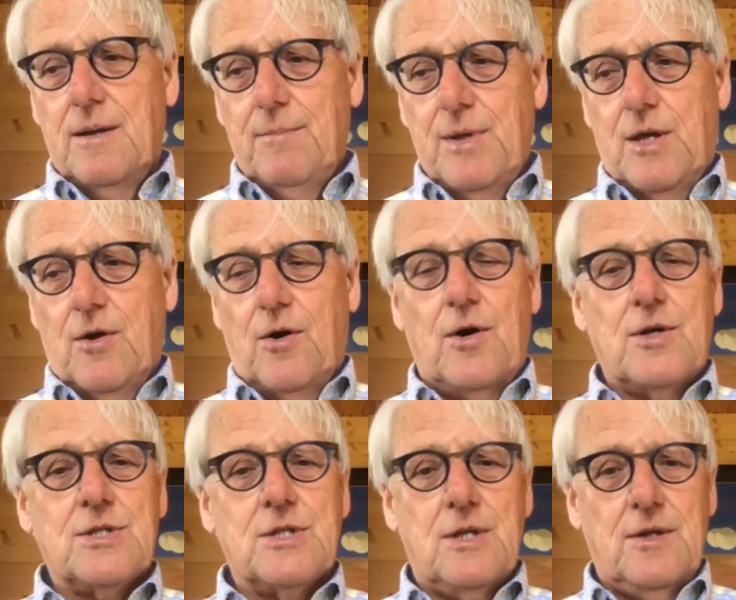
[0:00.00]

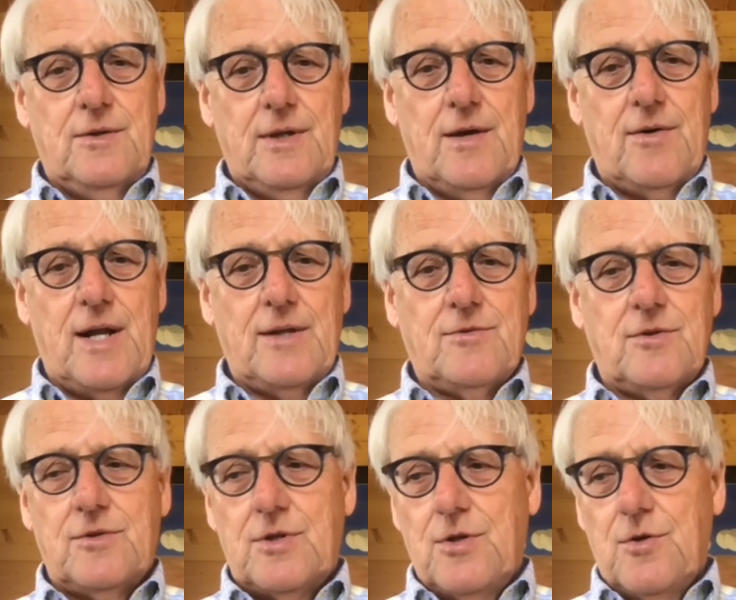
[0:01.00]
because they read
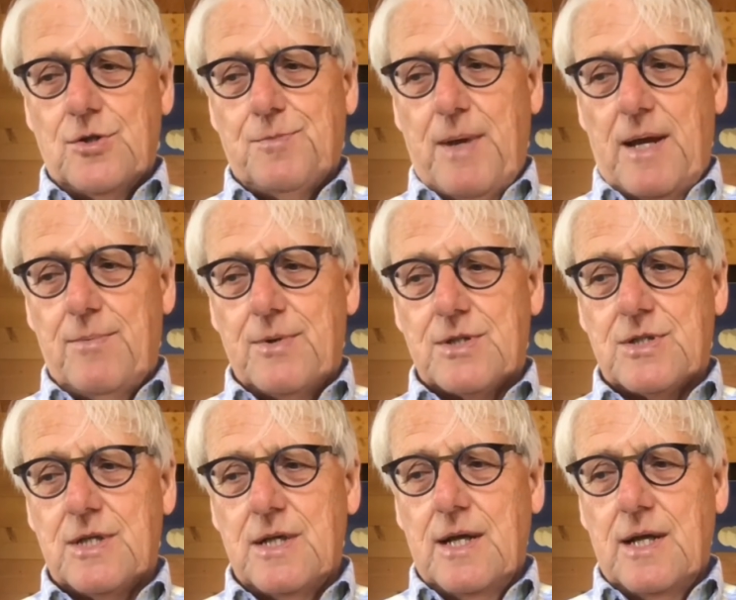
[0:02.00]
the newspapers